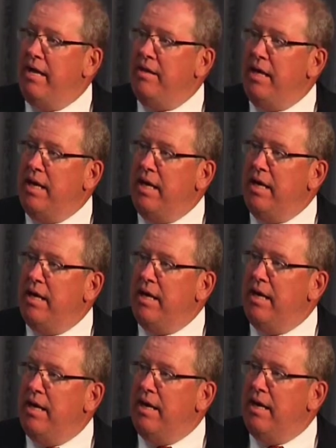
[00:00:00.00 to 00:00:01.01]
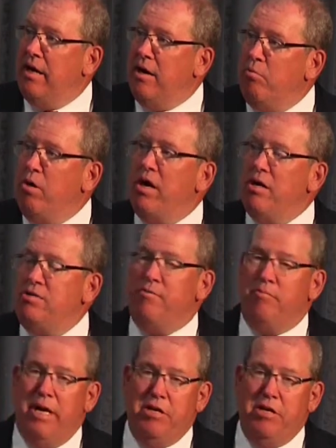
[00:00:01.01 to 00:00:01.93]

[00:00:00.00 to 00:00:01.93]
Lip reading: The awareness from